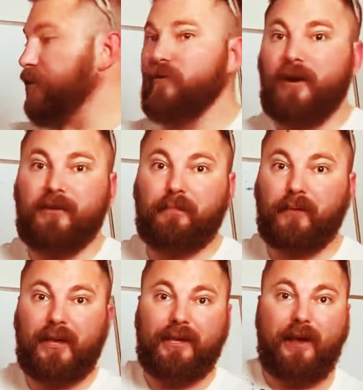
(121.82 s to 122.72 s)
you're running your
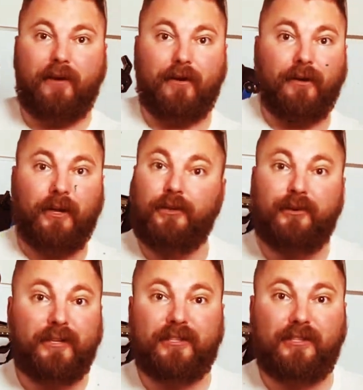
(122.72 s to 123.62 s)
plate carrier, you
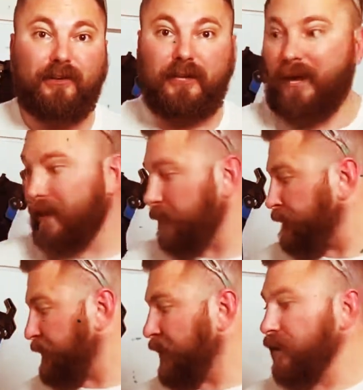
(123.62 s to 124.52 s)
can still get
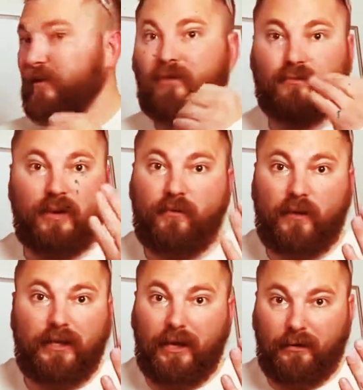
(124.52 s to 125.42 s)
three
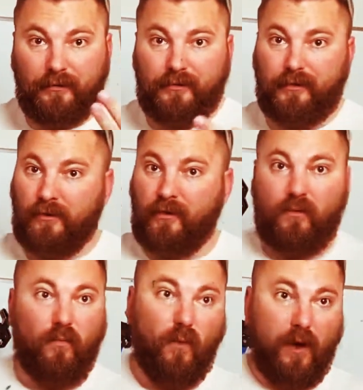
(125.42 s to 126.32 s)
reloads.
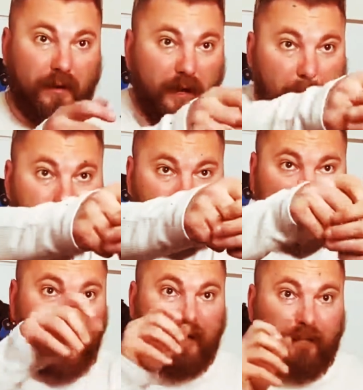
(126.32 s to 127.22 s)
One,
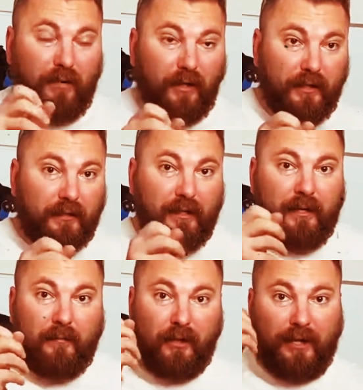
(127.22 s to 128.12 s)
bang, pull it,
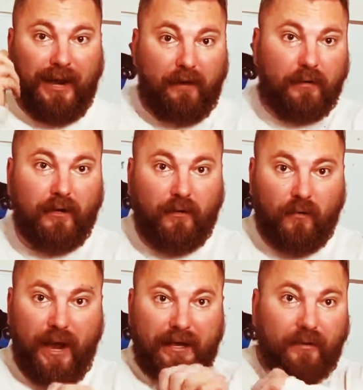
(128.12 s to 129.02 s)
pull it out,
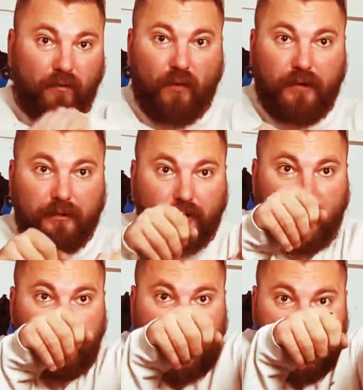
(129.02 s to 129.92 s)
rack it, run your
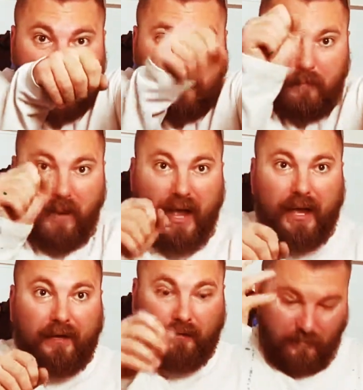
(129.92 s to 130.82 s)
charging handle,
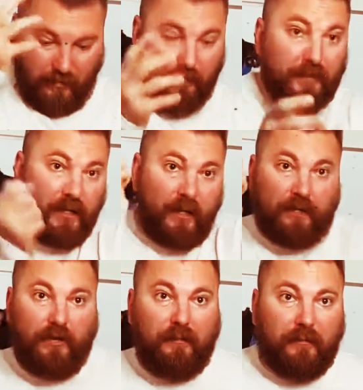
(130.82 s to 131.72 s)
bang, oh,
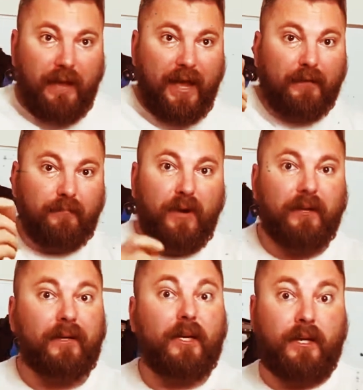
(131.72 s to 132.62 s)
drop the mag, punt
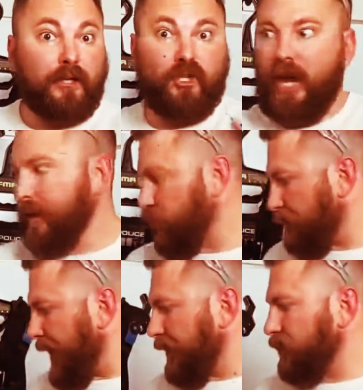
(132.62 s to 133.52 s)
it, change the
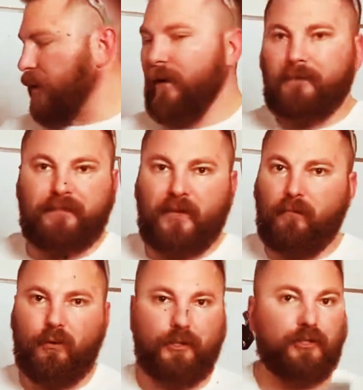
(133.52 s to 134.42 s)
mags around.
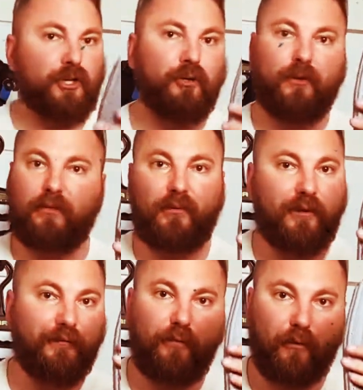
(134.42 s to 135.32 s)
Put two or three
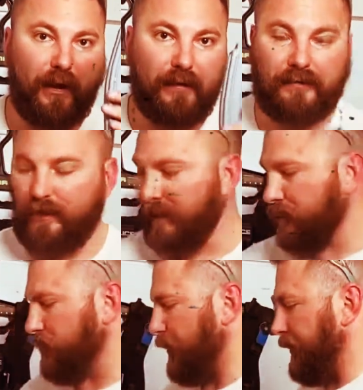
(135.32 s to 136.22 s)
or four rounds in
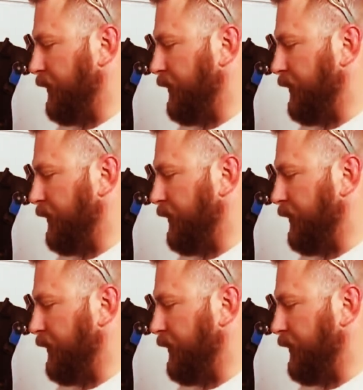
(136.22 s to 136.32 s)
this one.